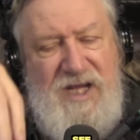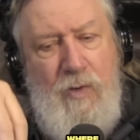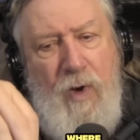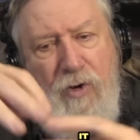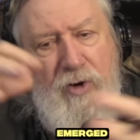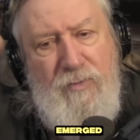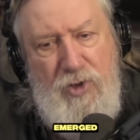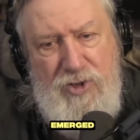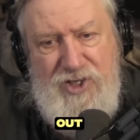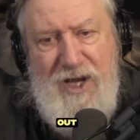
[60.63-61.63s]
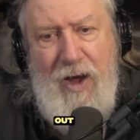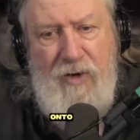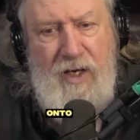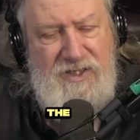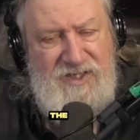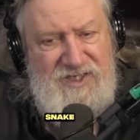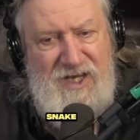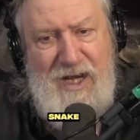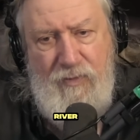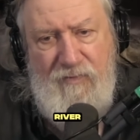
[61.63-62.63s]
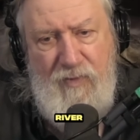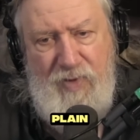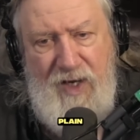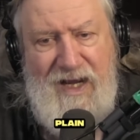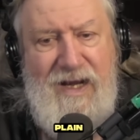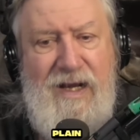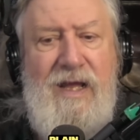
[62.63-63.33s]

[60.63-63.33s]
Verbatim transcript: where it emerged out onto the Snake River Plain.